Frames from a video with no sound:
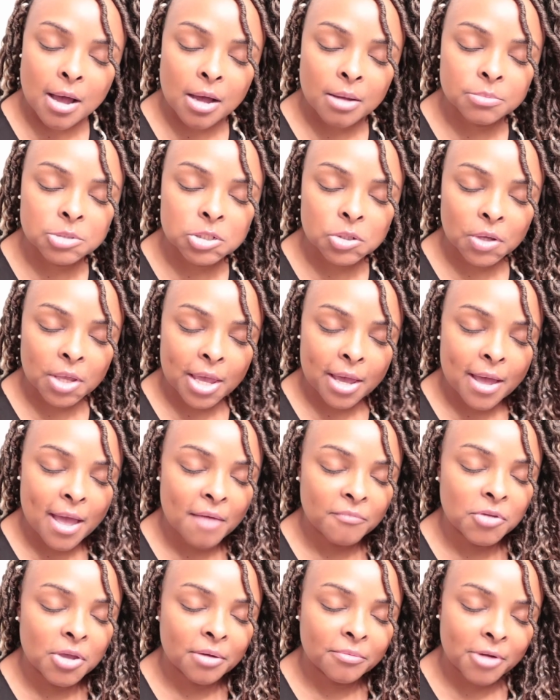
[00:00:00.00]
So yeah,
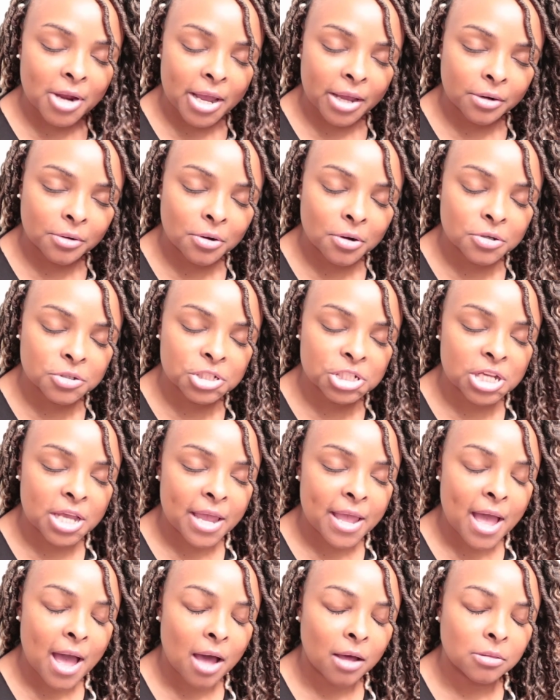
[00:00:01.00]
have you ever had a
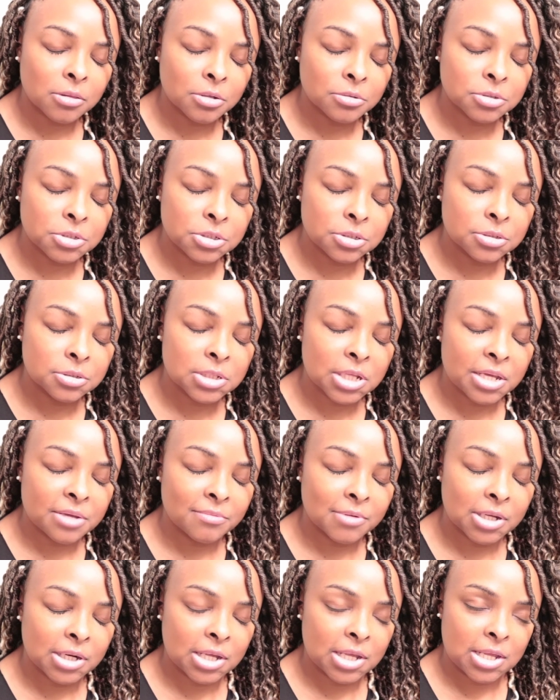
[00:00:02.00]
crochet? How long do you
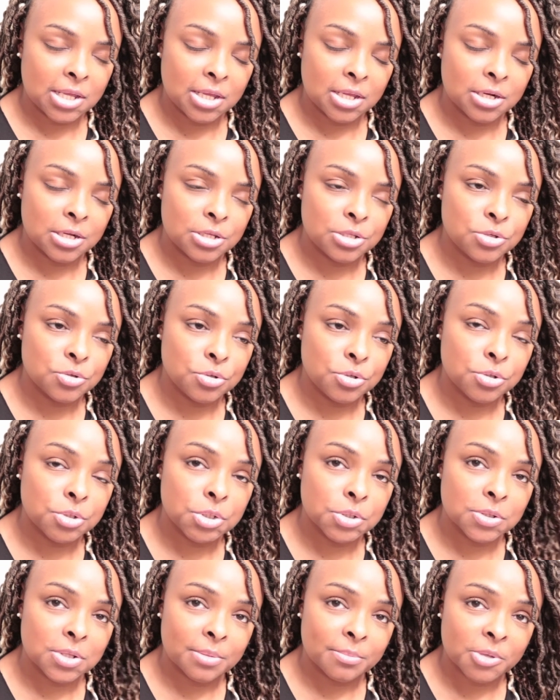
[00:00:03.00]
leave it in, and do you
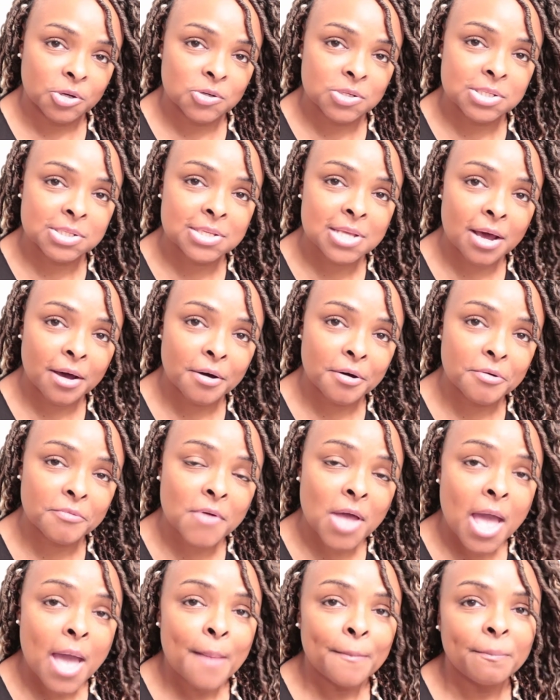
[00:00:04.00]
do them
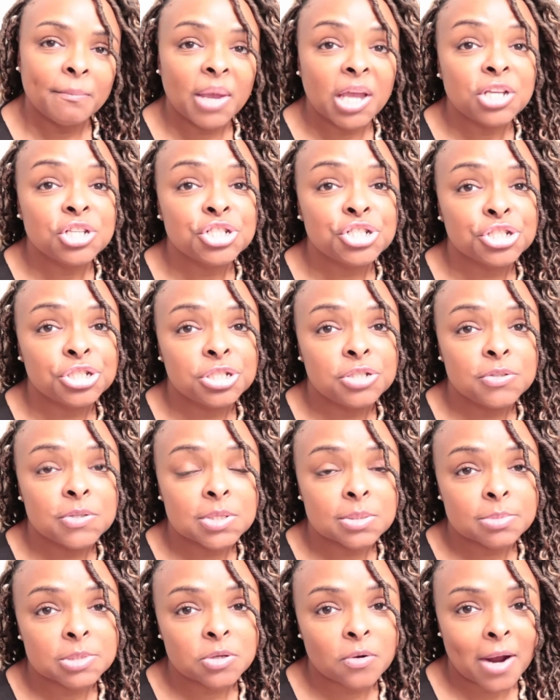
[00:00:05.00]
yourself? Make sure you
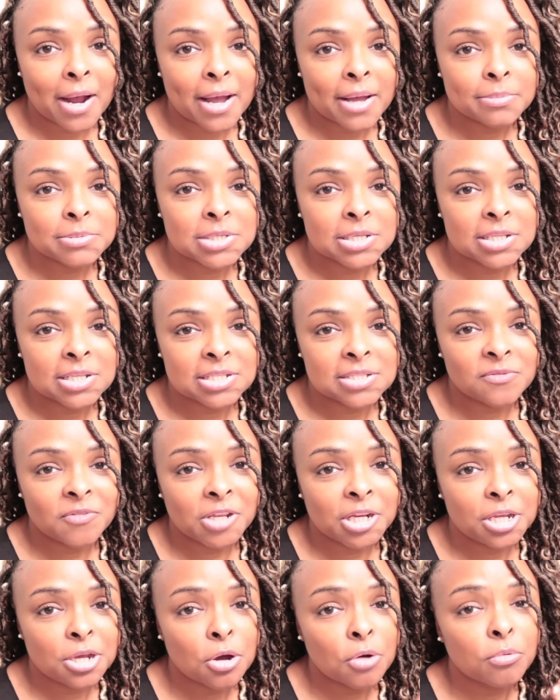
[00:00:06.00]
subscribe to this
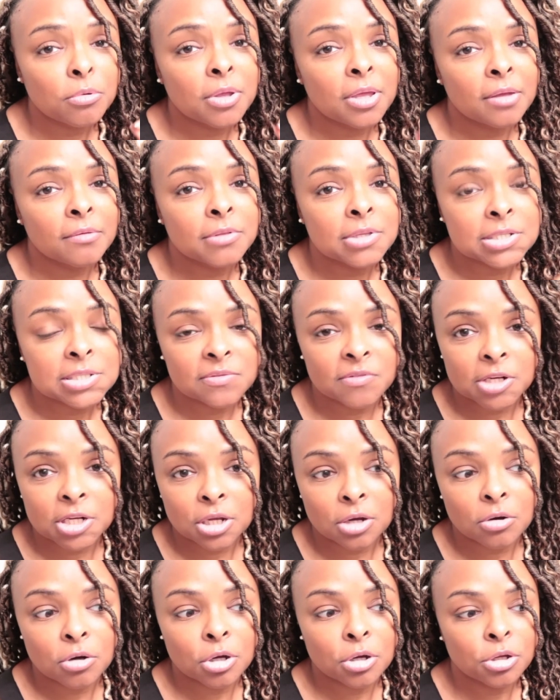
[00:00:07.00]
video. Give this
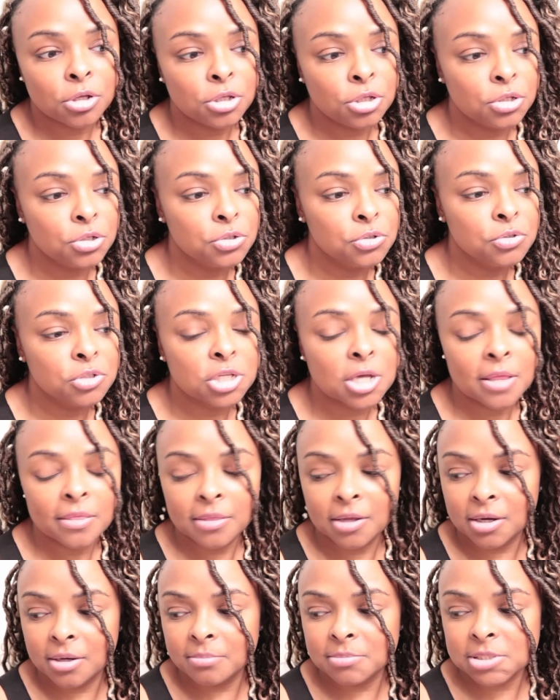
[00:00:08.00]
video a huge
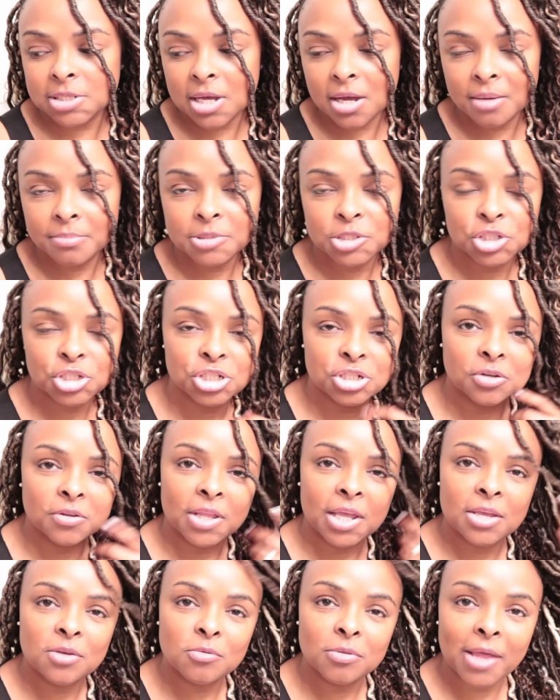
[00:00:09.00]
thumbs up to show
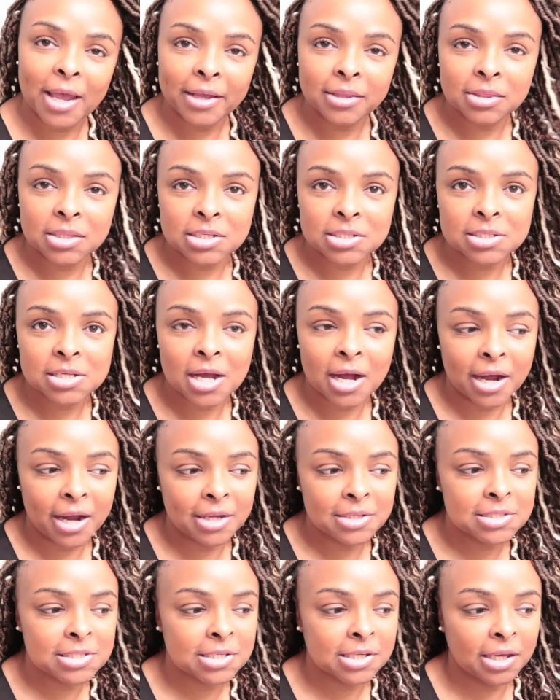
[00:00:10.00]
that you like this
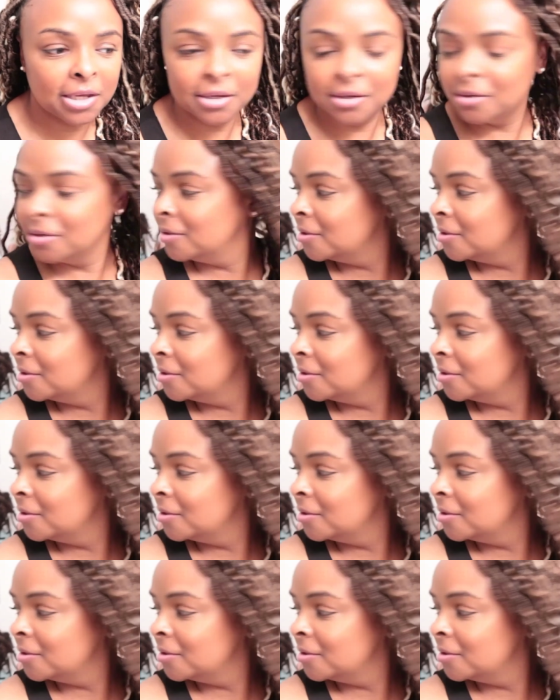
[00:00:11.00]
content.